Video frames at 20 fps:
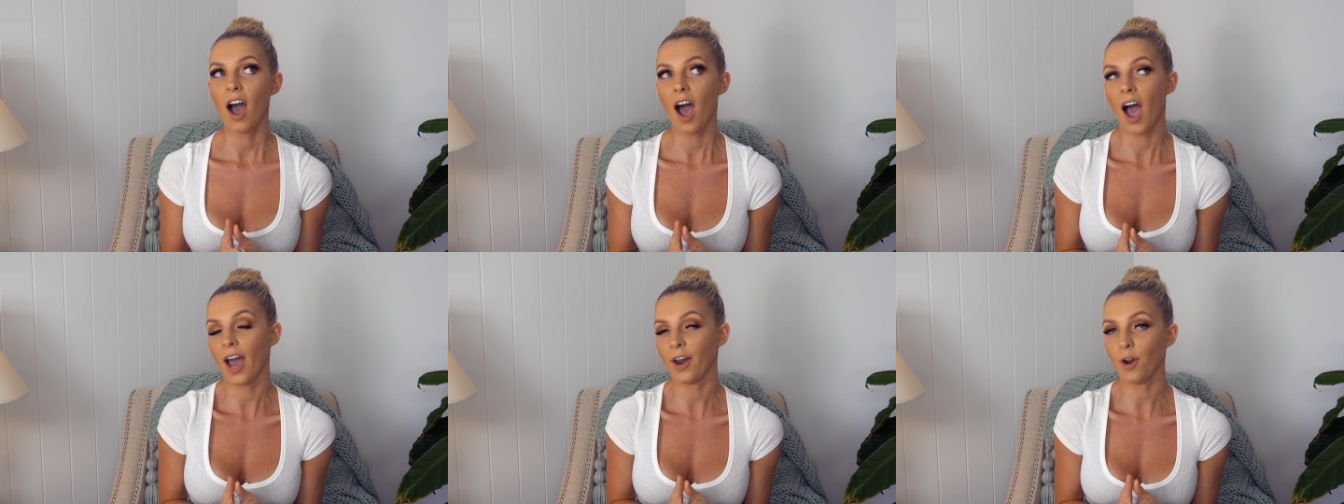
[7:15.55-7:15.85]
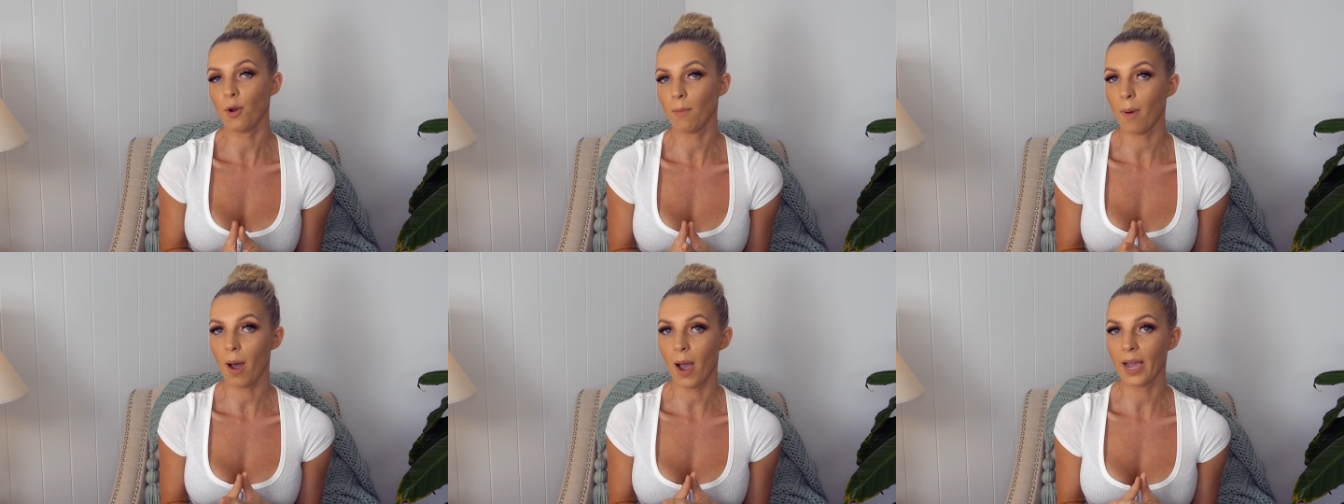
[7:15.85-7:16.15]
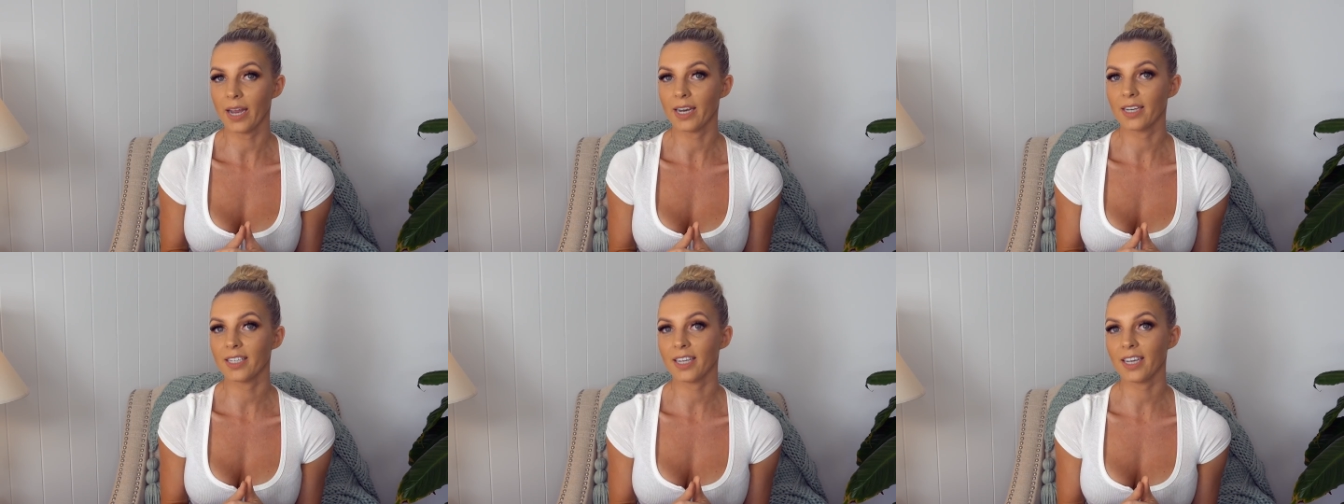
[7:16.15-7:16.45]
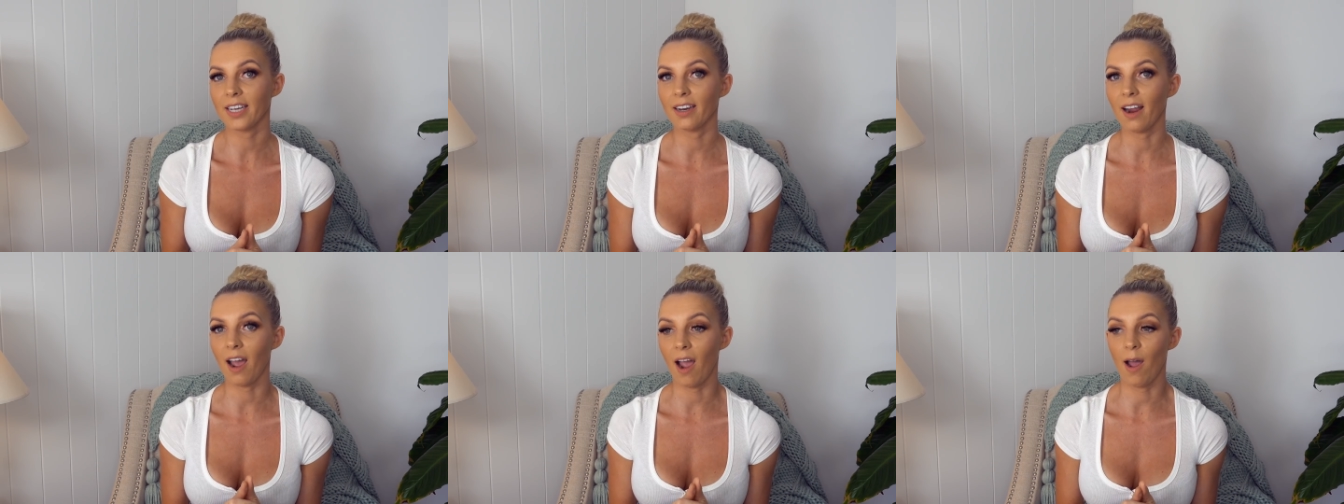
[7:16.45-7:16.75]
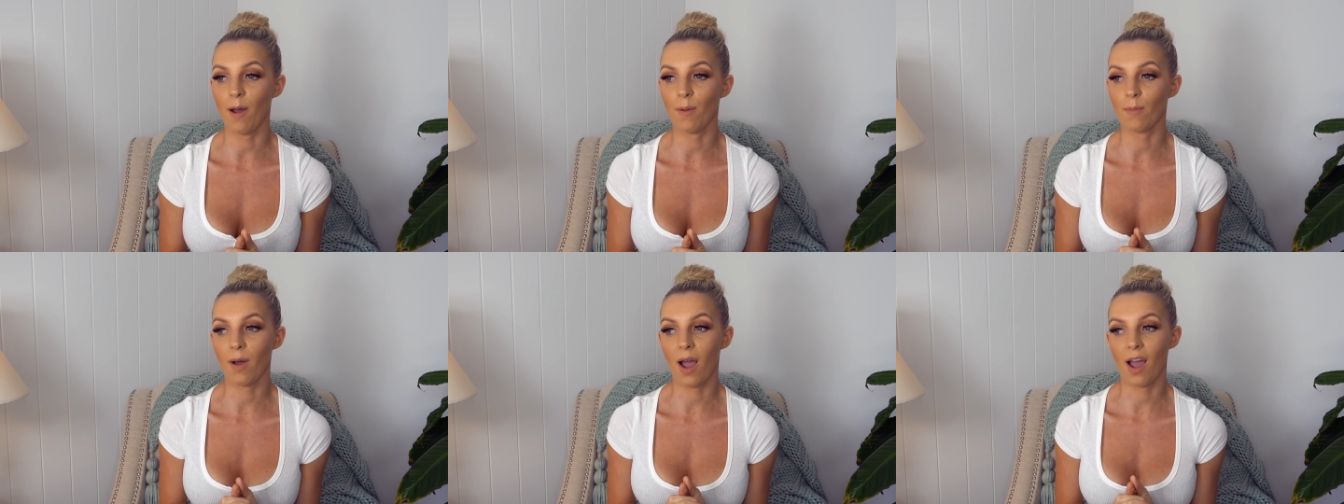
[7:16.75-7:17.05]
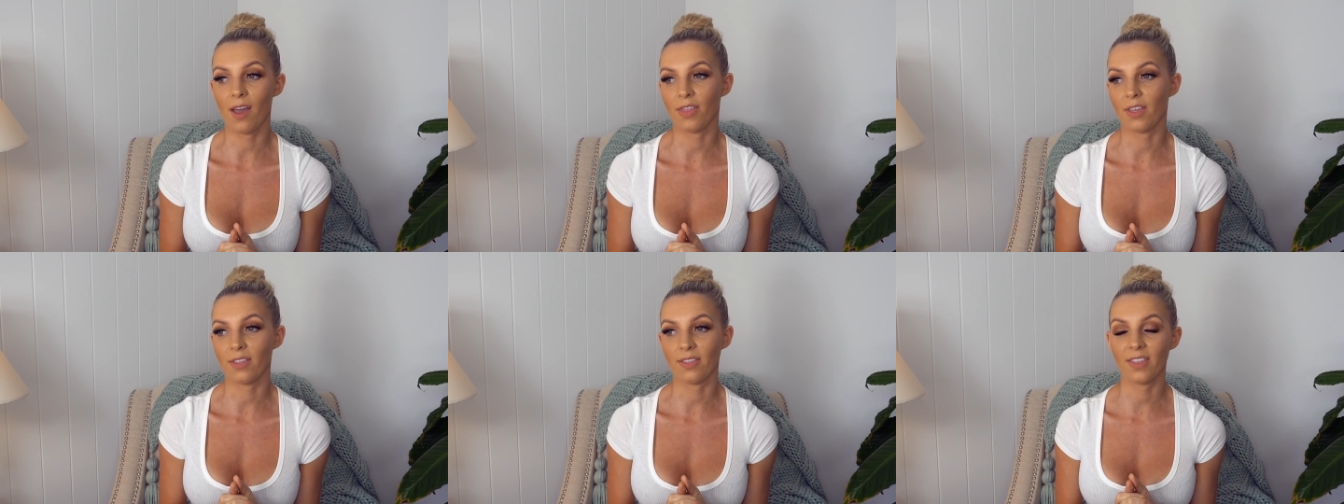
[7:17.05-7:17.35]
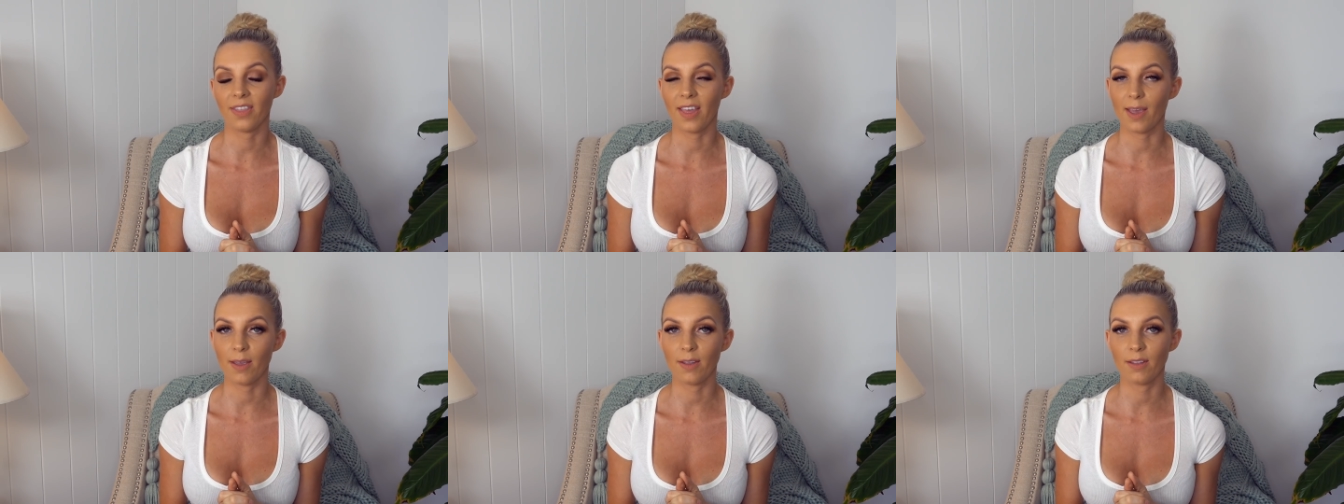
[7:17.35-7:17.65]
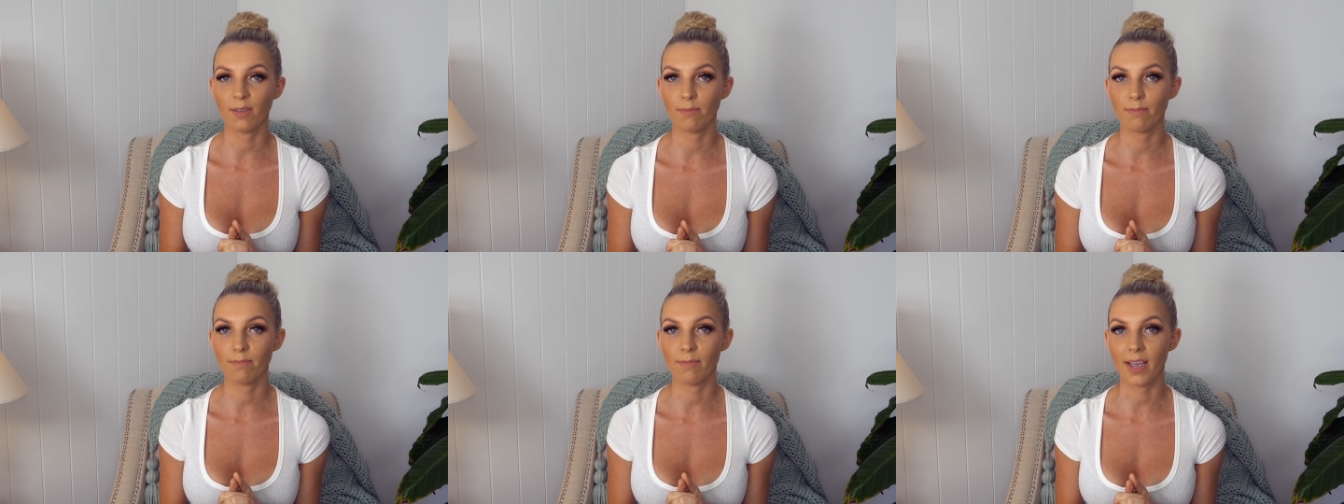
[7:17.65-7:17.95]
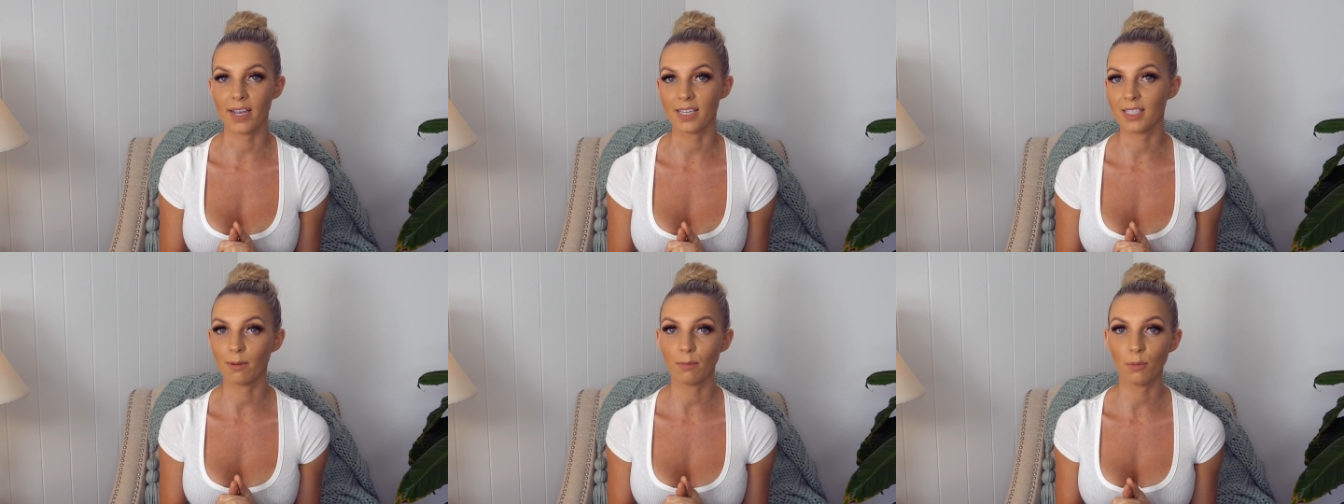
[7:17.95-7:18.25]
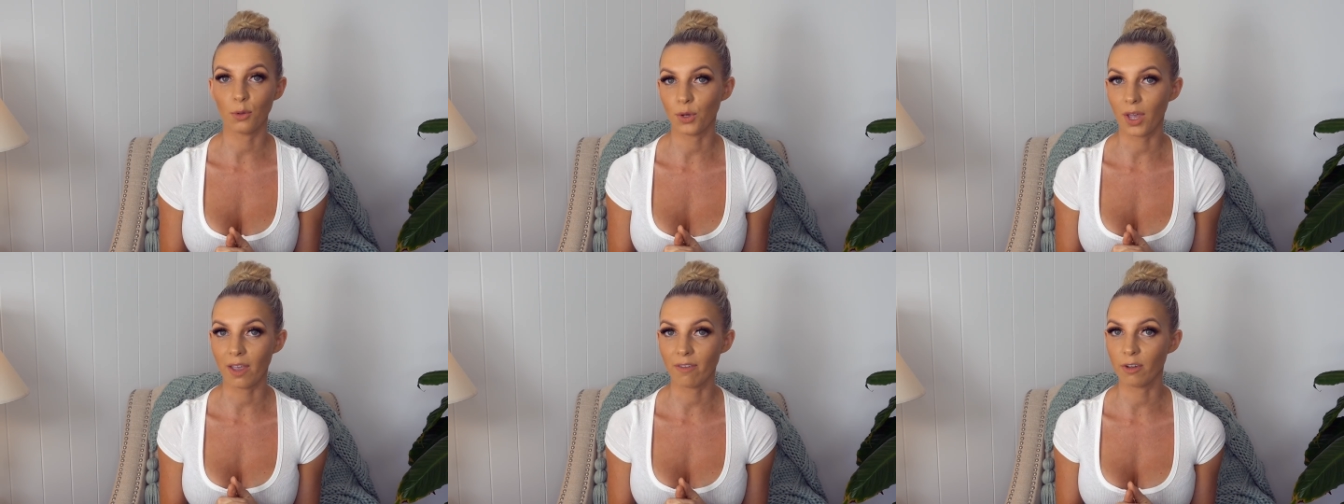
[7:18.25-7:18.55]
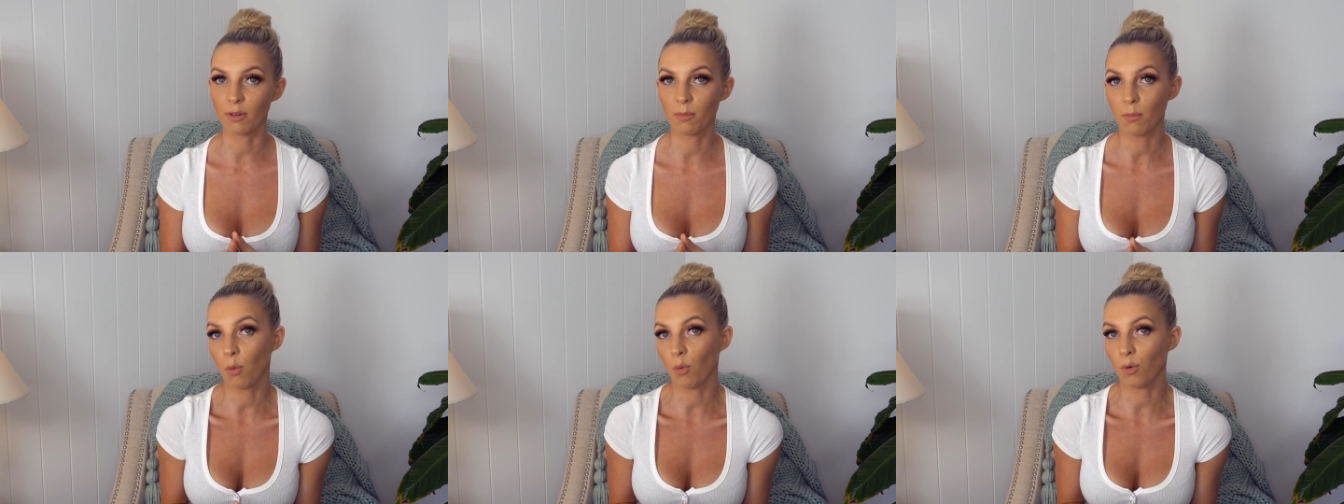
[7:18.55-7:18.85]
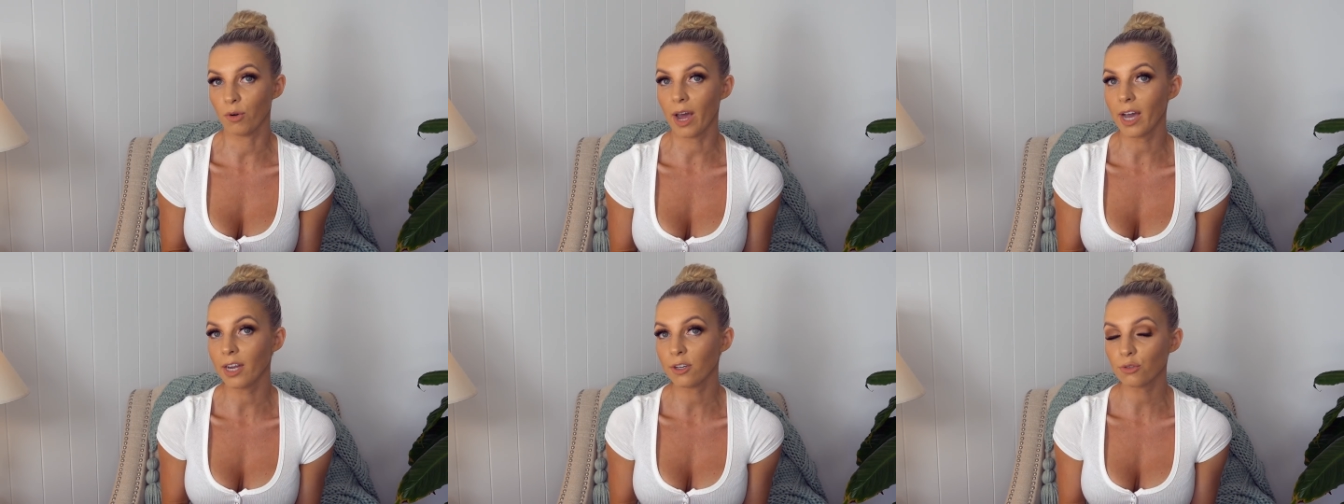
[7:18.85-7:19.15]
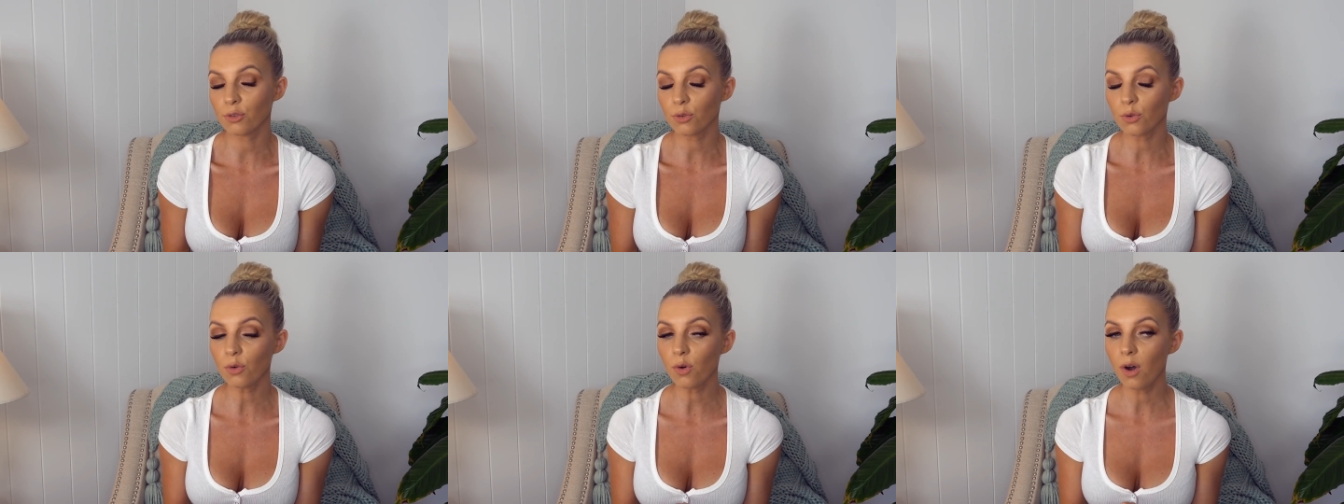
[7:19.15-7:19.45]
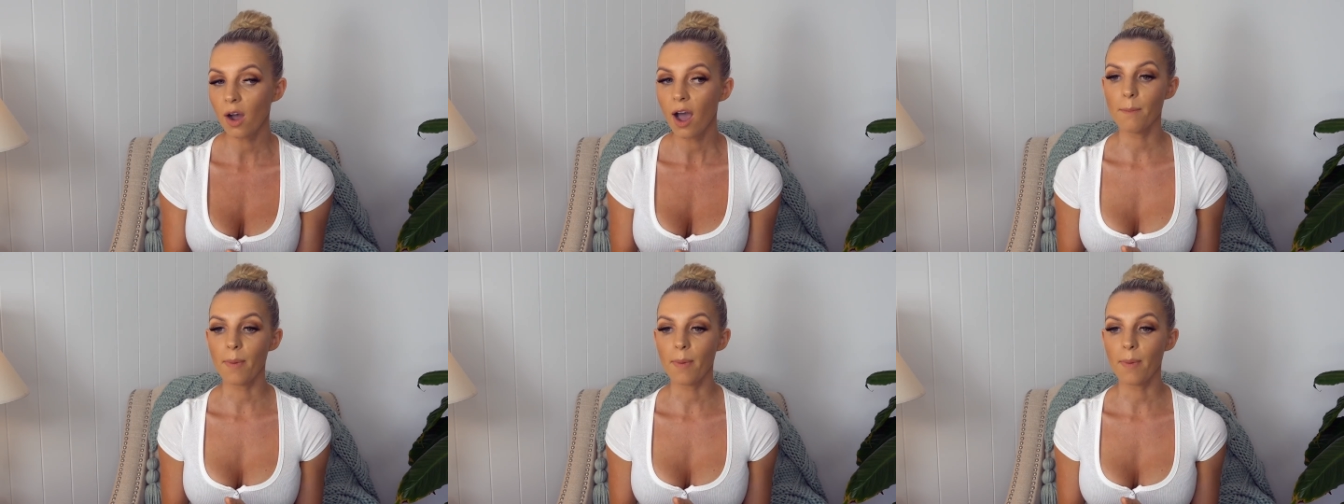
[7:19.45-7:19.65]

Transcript: I don't mind it. Um, I think they makes them look even more natural.